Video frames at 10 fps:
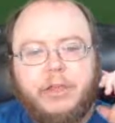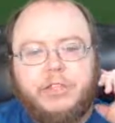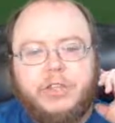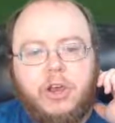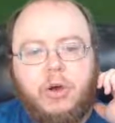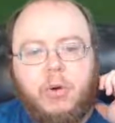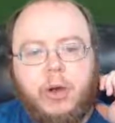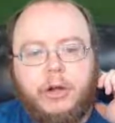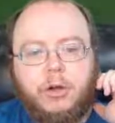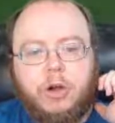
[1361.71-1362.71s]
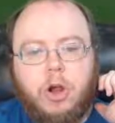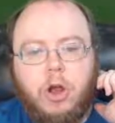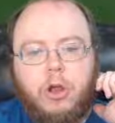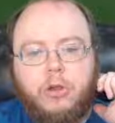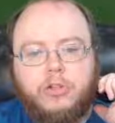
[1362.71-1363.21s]
So under
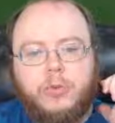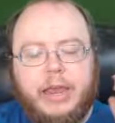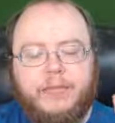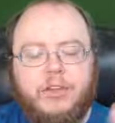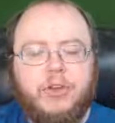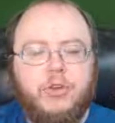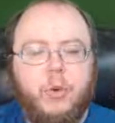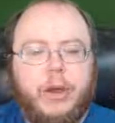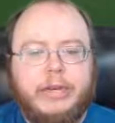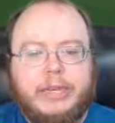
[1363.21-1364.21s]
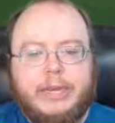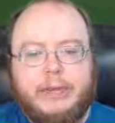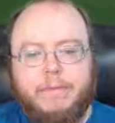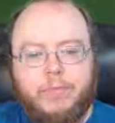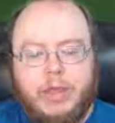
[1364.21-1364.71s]
calls, we have a
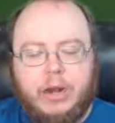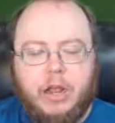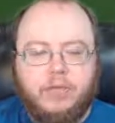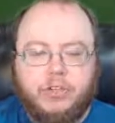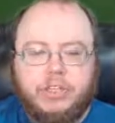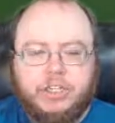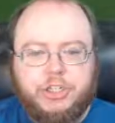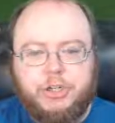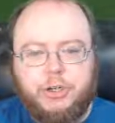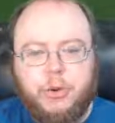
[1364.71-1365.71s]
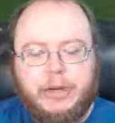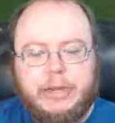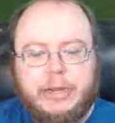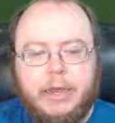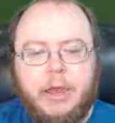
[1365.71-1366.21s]
UUID and a conversation
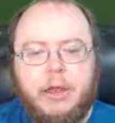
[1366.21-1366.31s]
UUID.